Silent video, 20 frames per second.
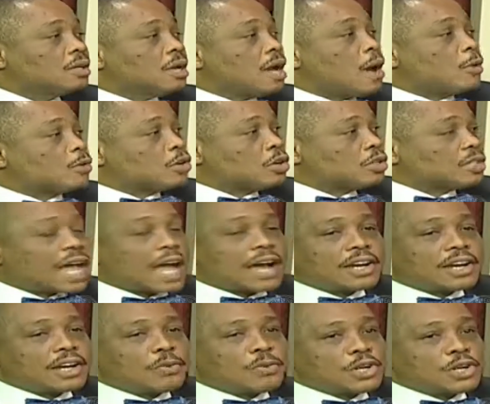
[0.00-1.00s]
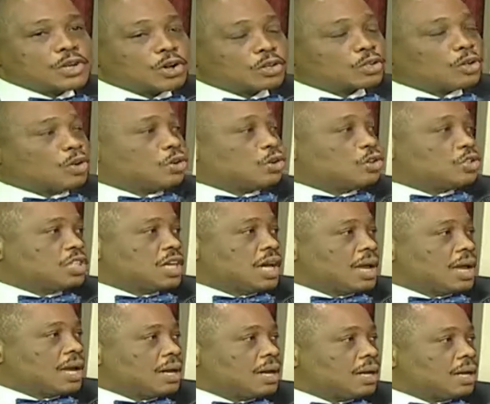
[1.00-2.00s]
I would not agree with Dr.
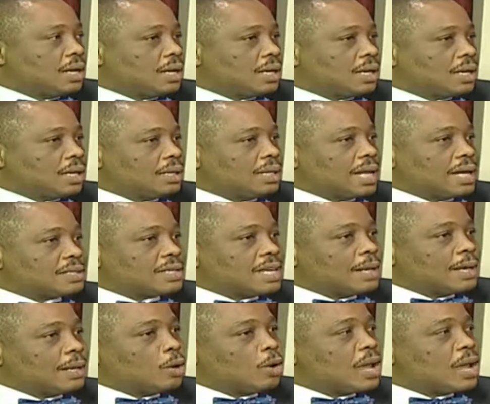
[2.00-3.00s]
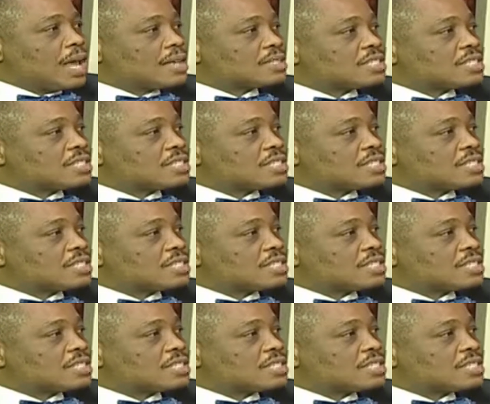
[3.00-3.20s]
Onoja that a lawyer's